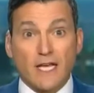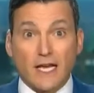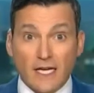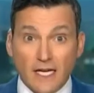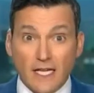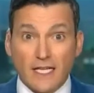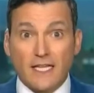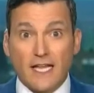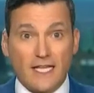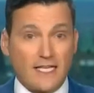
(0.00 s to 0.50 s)
I'm
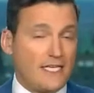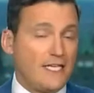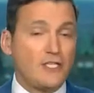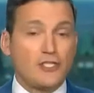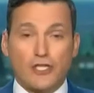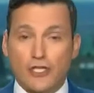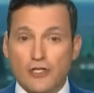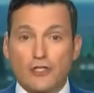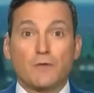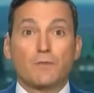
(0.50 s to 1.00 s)
going to let
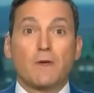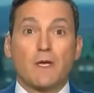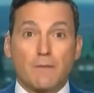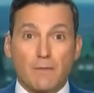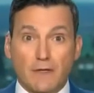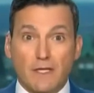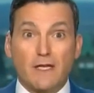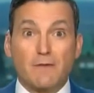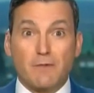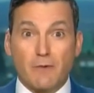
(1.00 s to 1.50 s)
each of you speak.
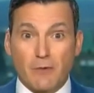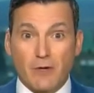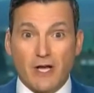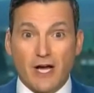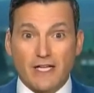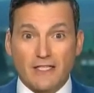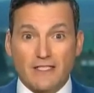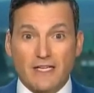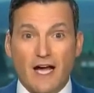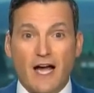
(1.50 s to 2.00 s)
Believe me, we
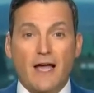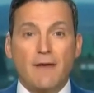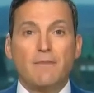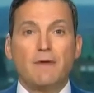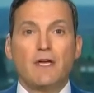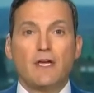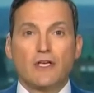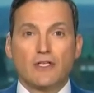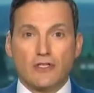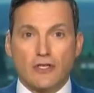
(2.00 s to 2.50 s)
got time,
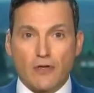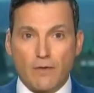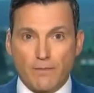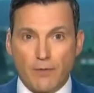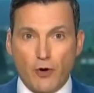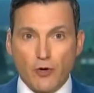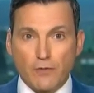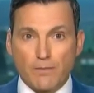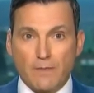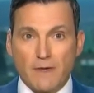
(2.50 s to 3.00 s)
so you'll
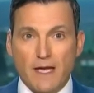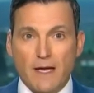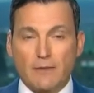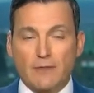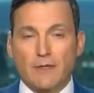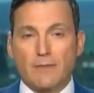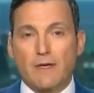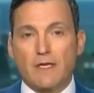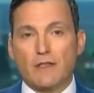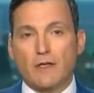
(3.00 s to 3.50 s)
both be able
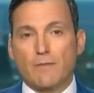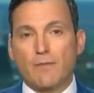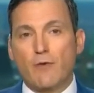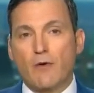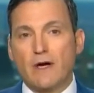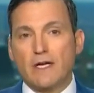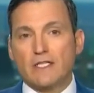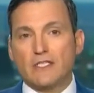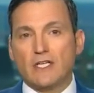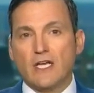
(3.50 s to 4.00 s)
to make their
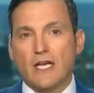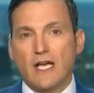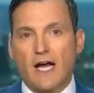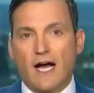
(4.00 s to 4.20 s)
points.